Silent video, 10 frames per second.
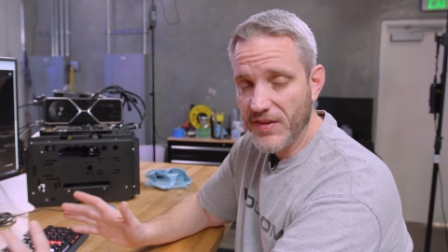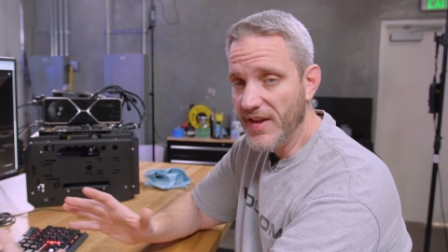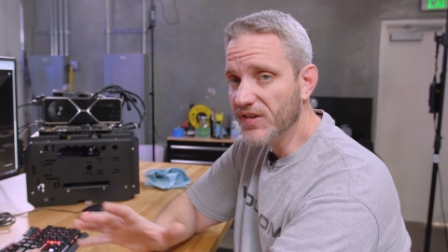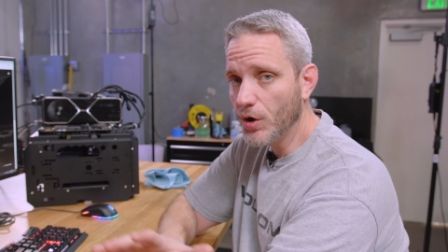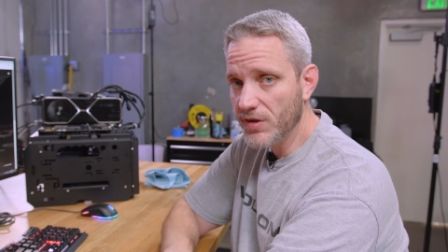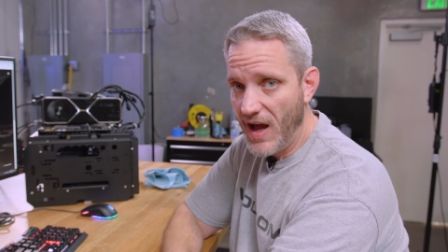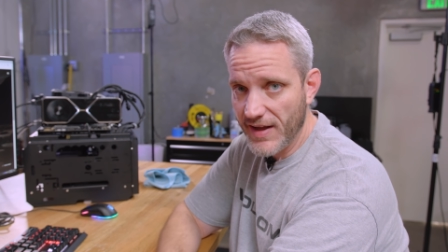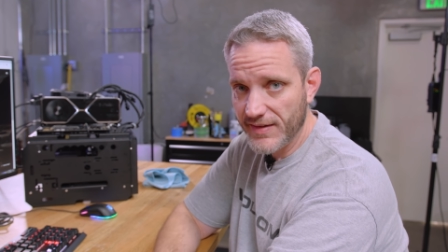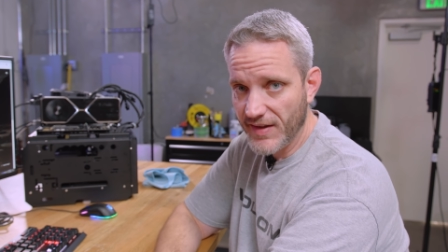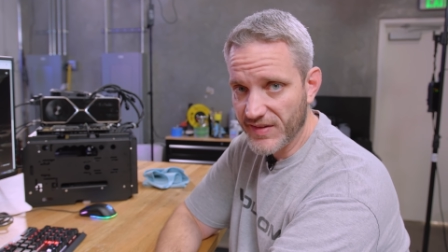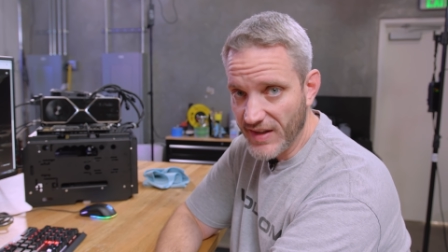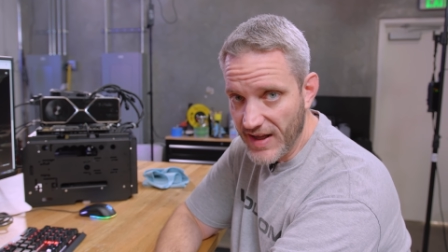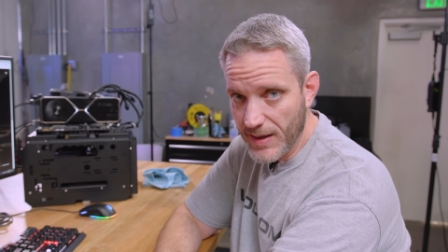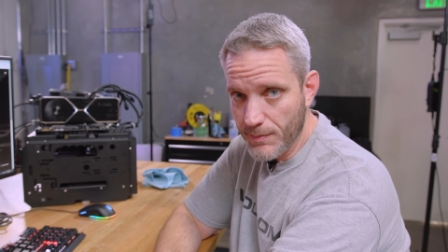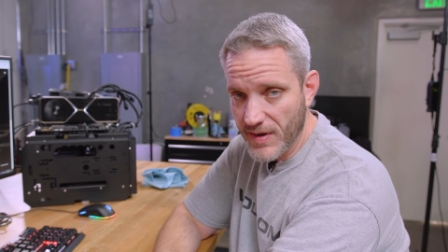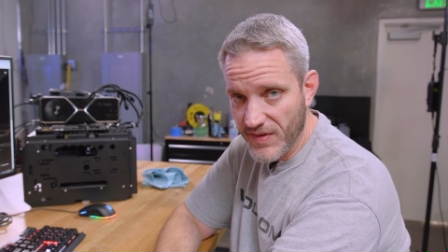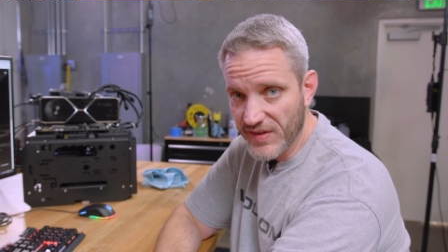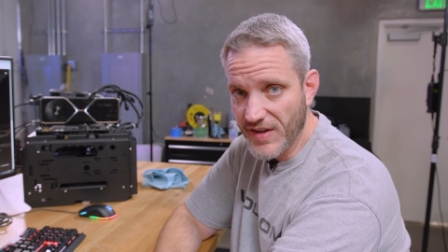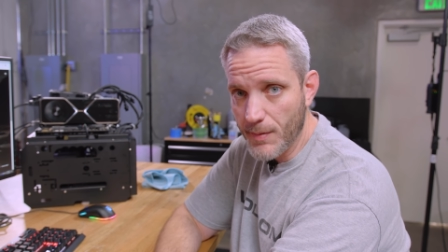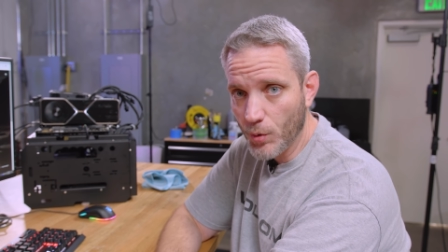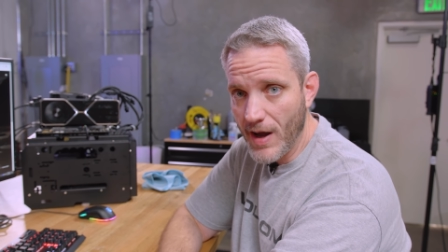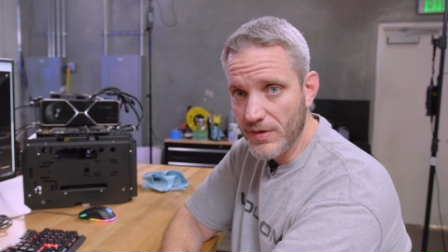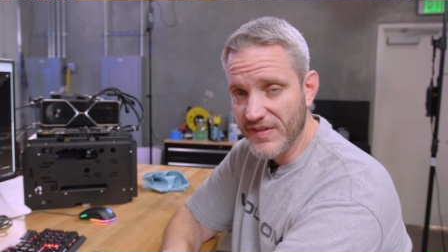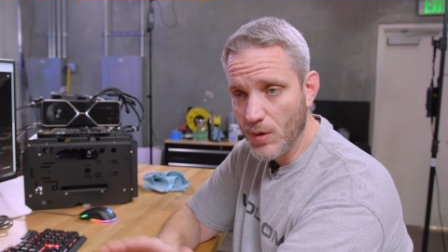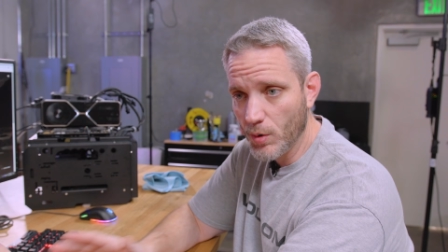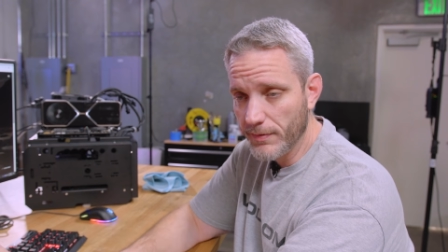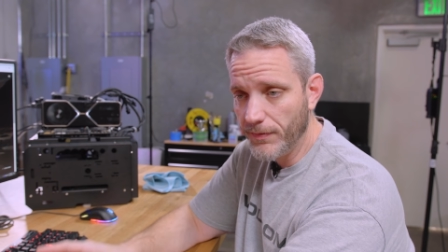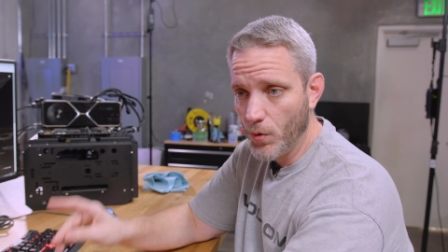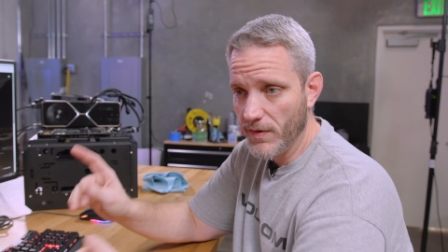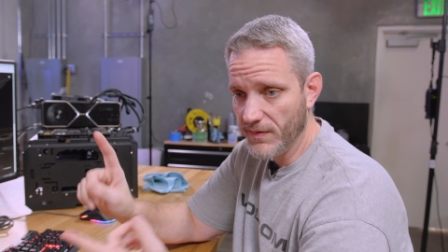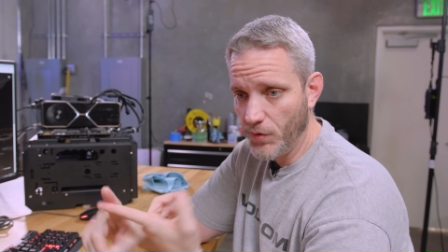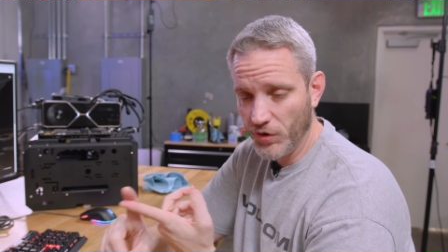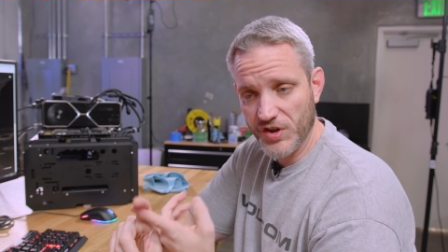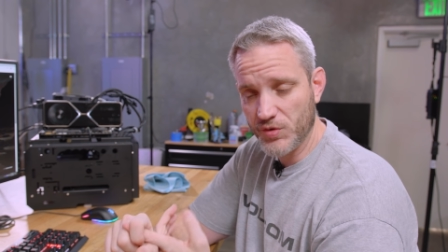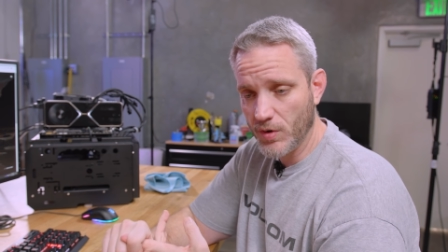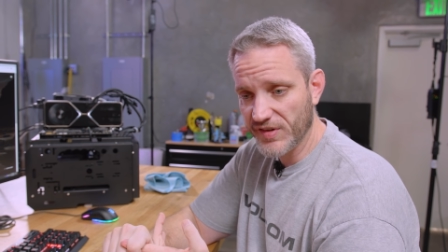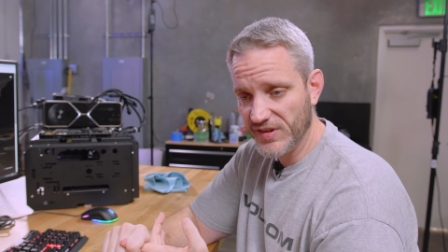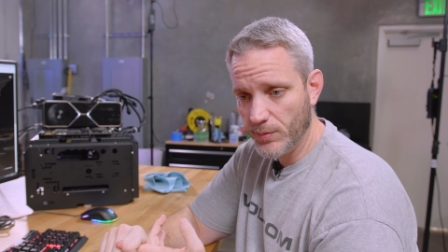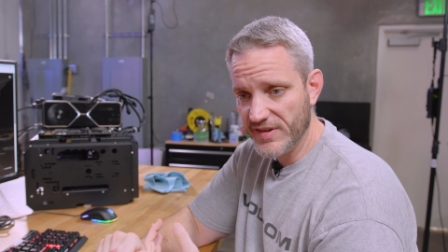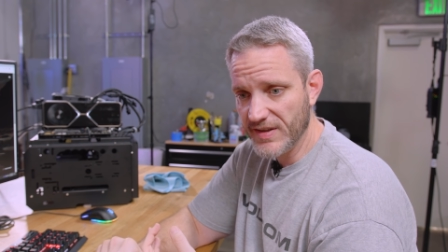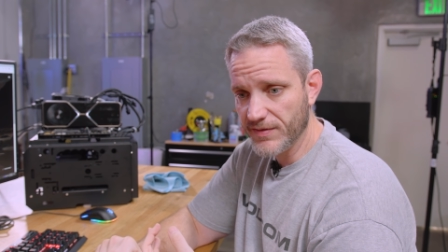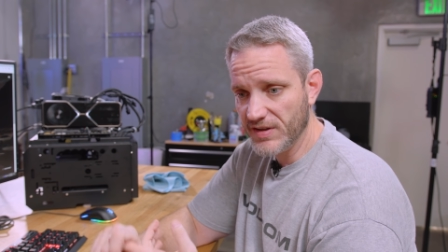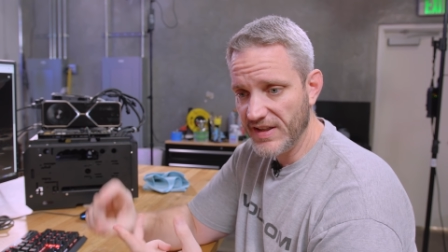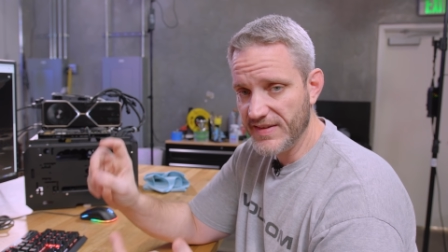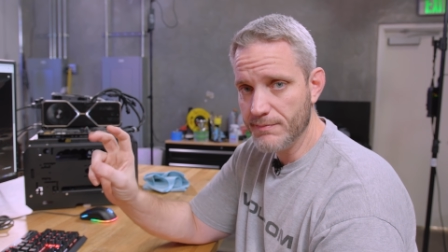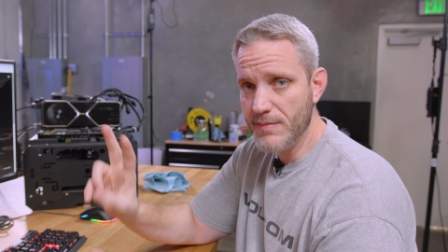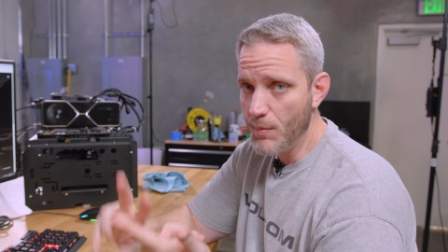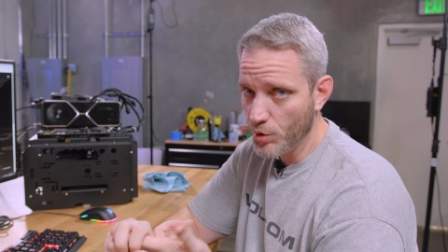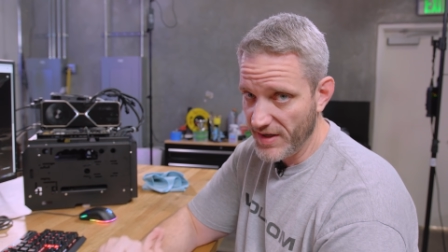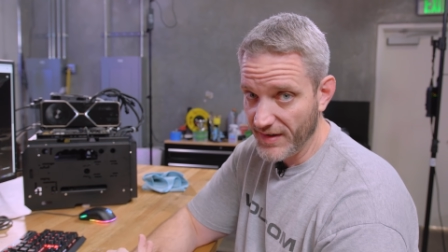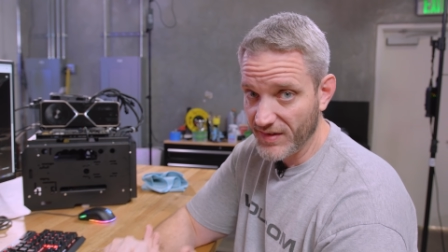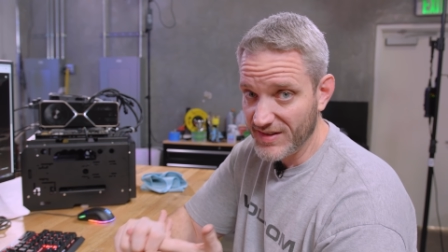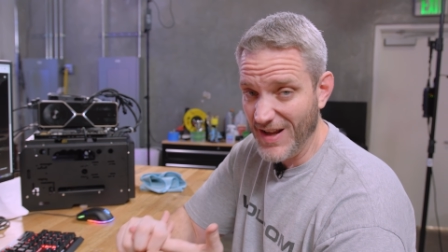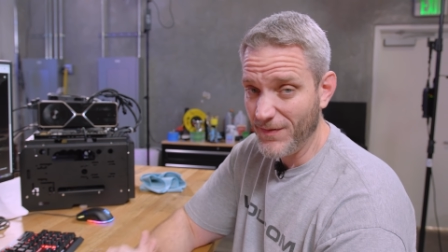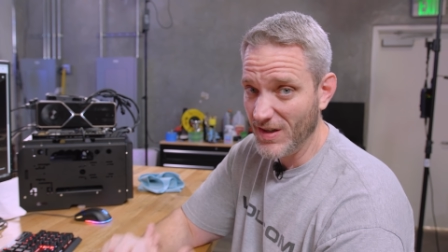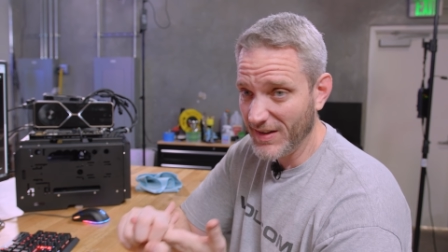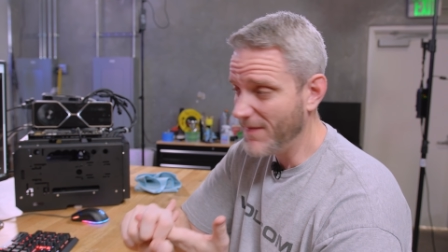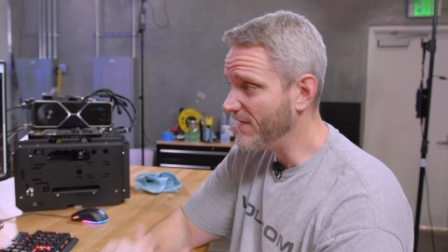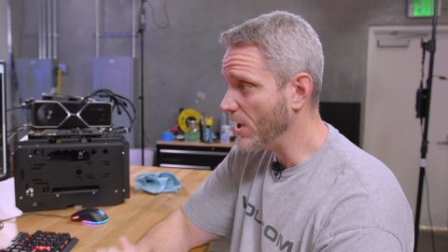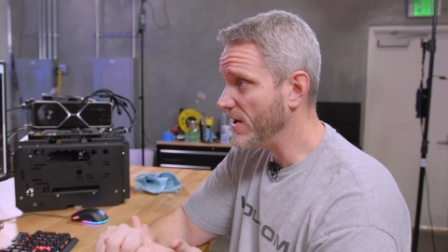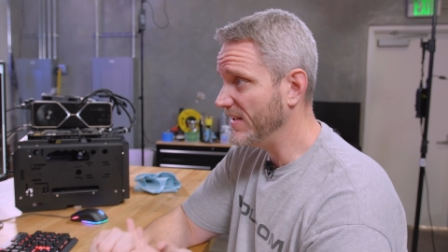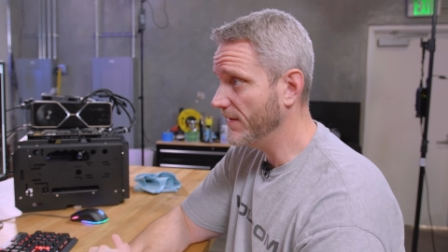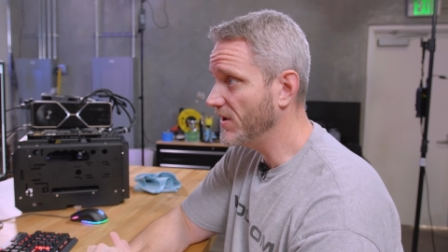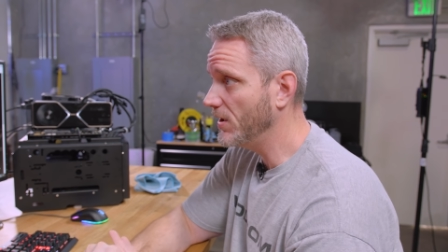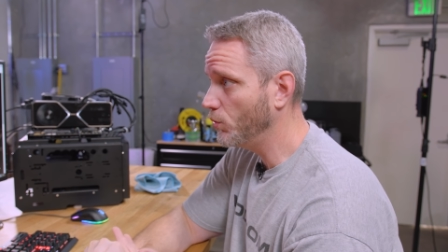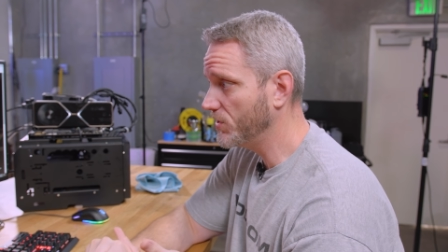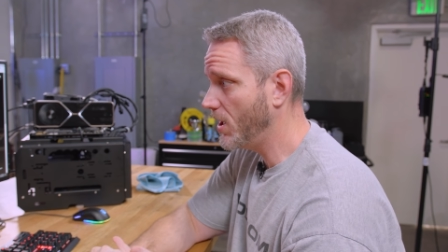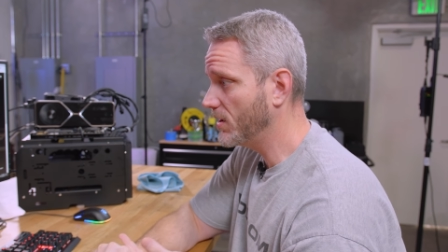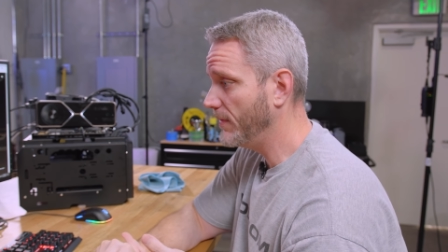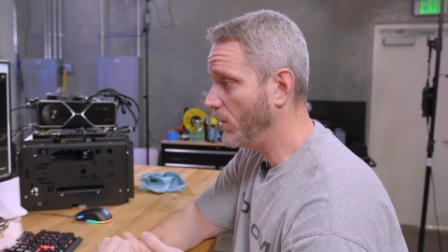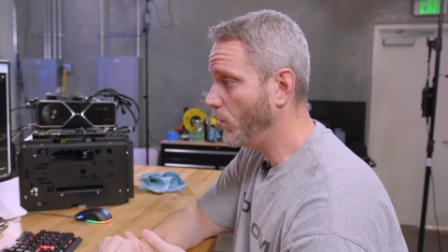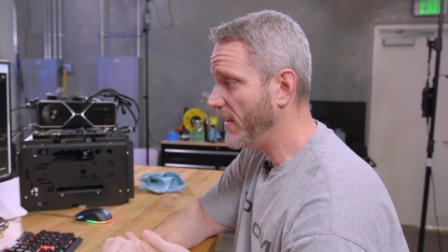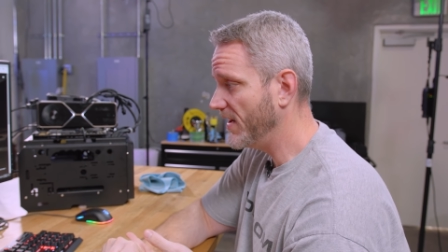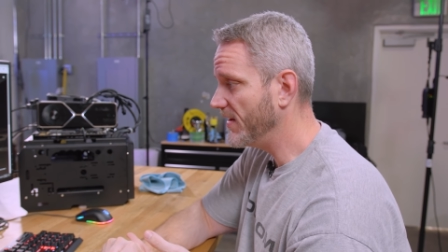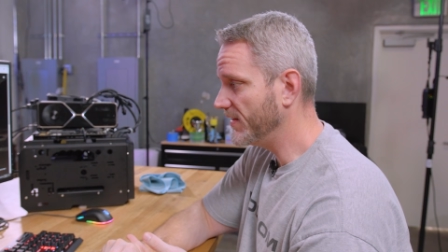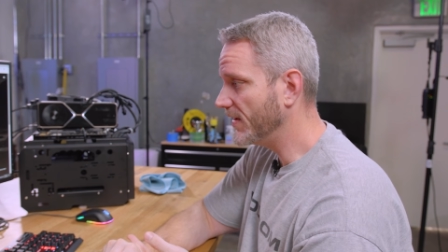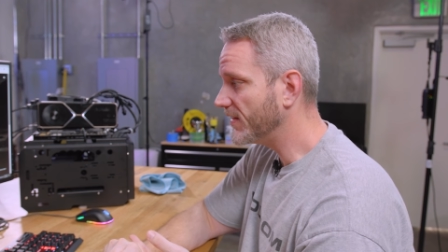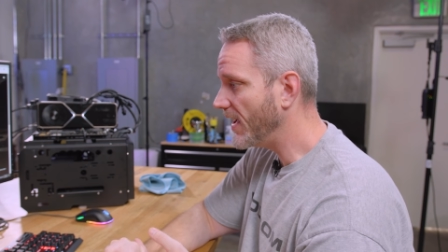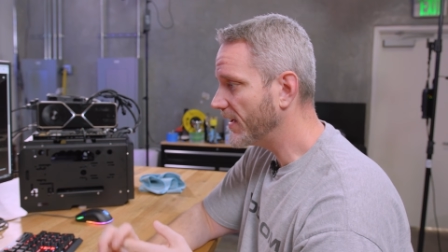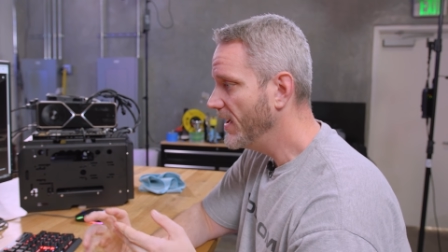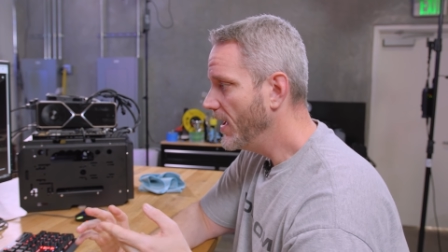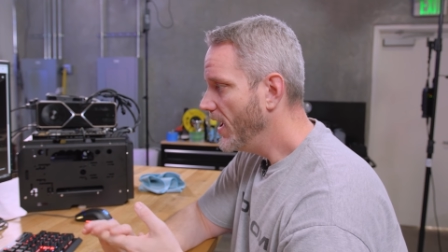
Things are not the same this time around as they were before. The voltage works a little bit differently. The memory is definitely very different, and we'll talk about why that is in a sec.